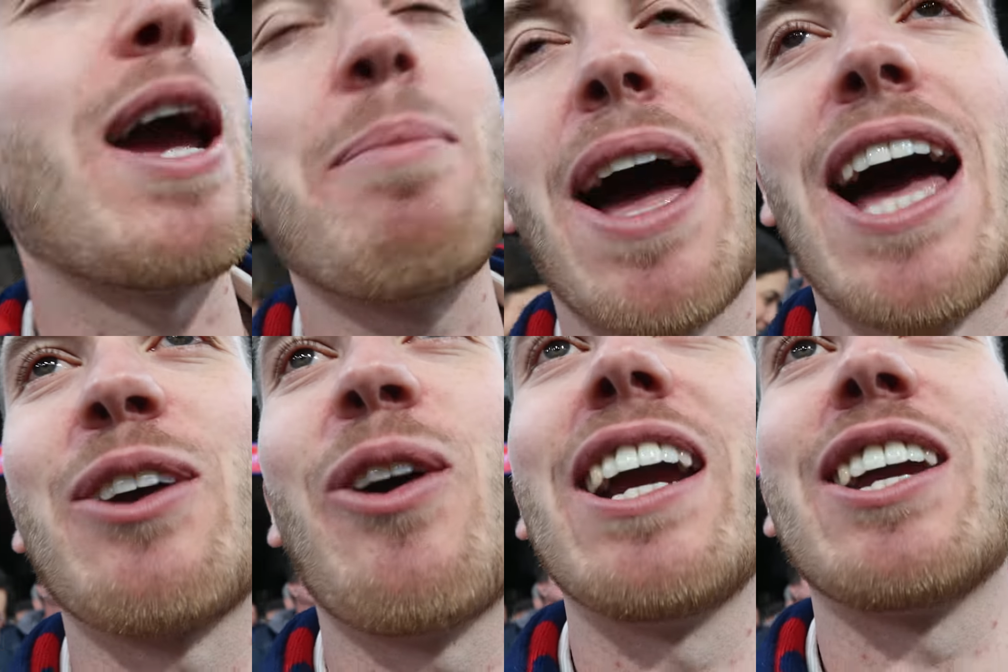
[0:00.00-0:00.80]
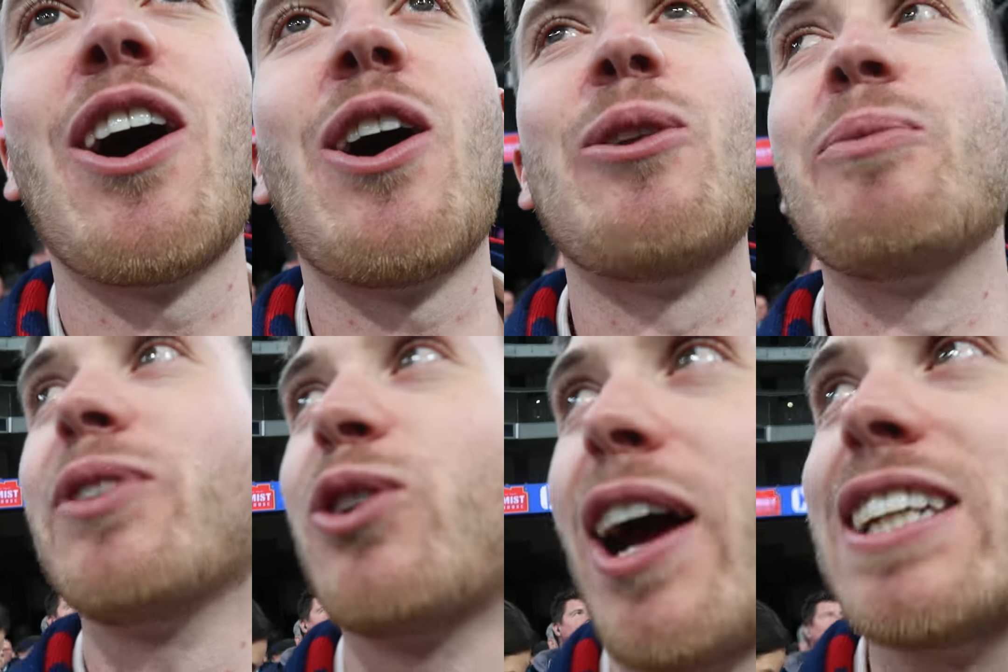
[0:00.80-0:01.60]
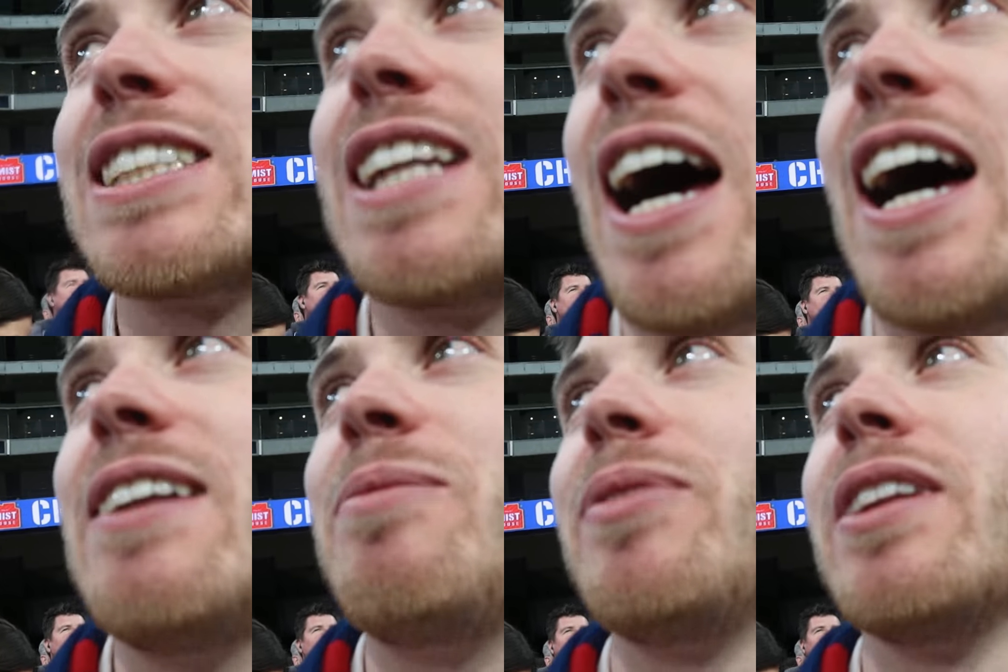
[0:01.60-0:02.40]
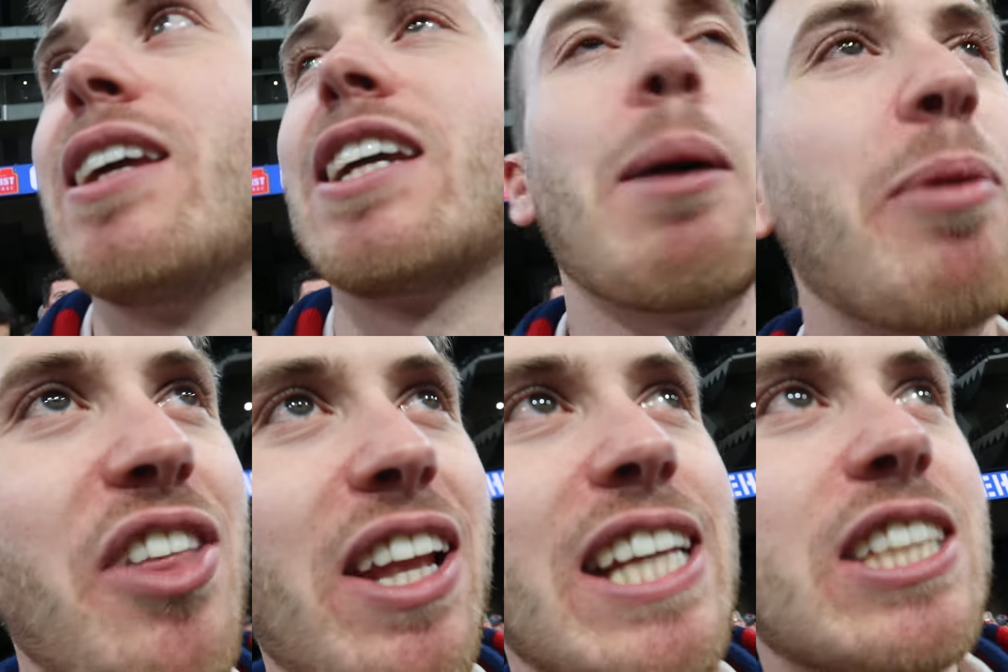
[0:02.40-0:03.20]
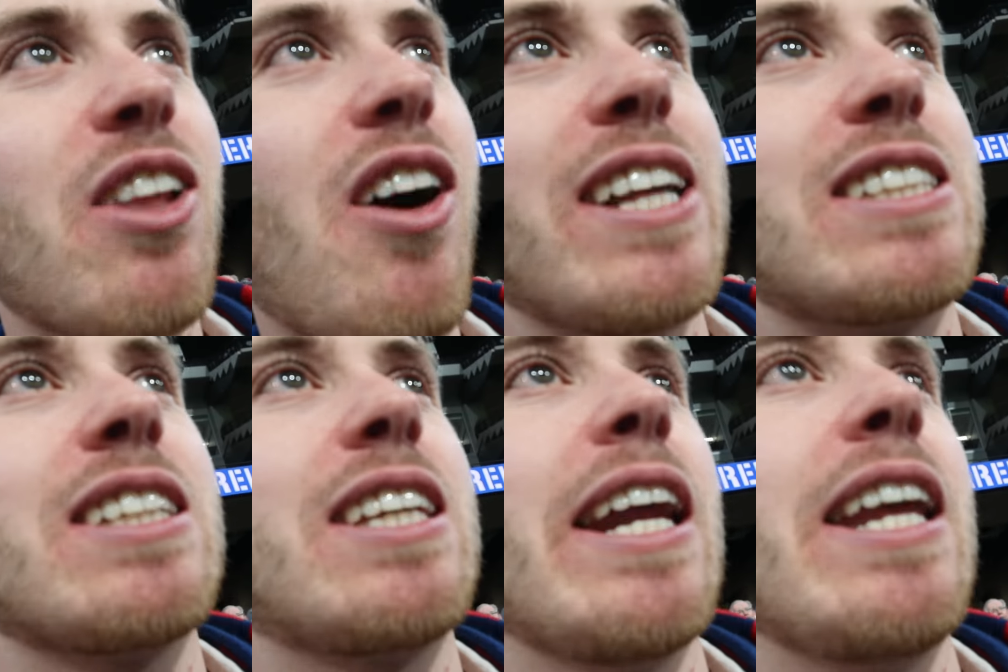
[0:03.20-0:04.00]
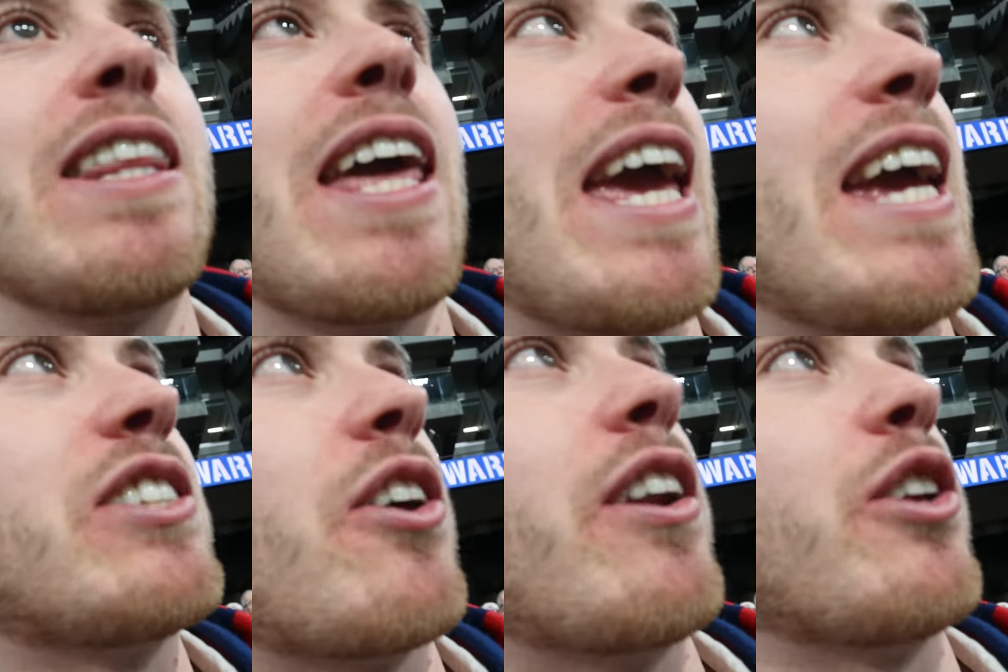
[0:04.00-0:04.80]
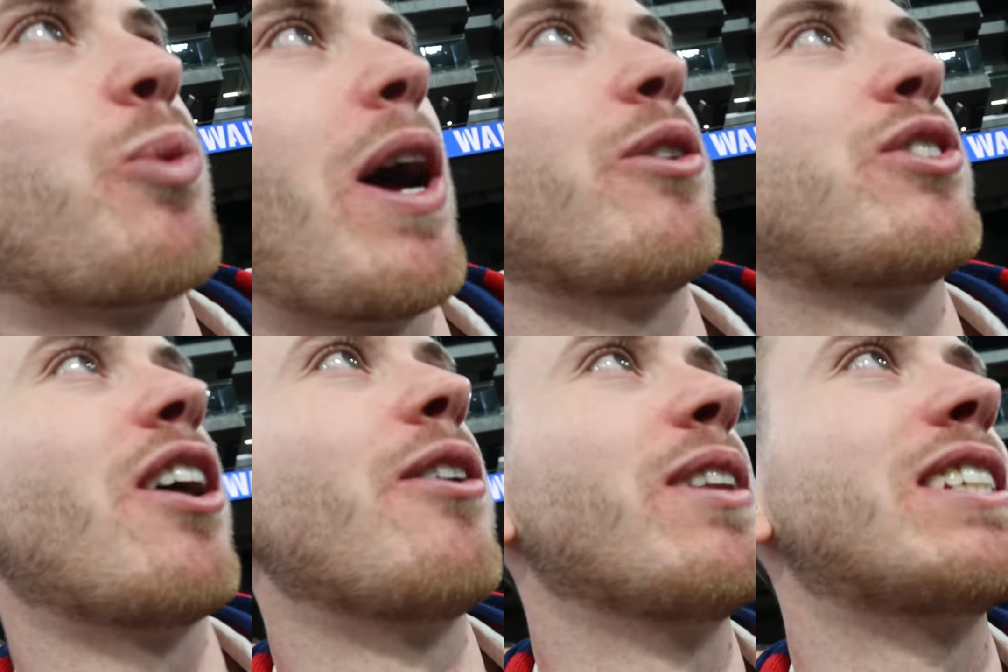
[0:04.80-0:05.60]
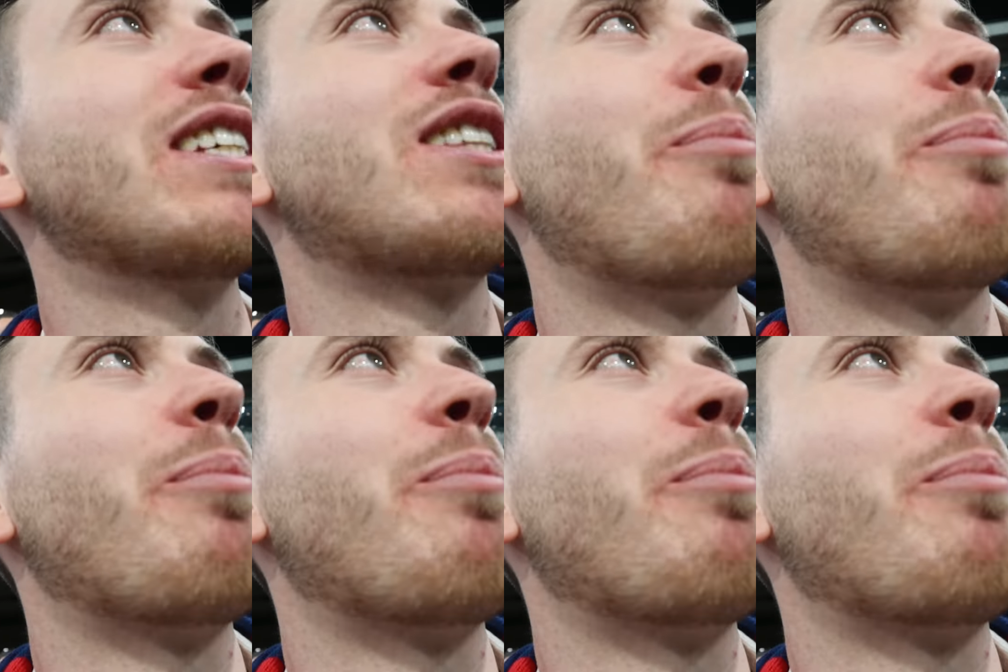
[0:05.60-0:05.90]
great mark, great goal, great start. A couple of the lesser lights getting their hands on it as well. So this is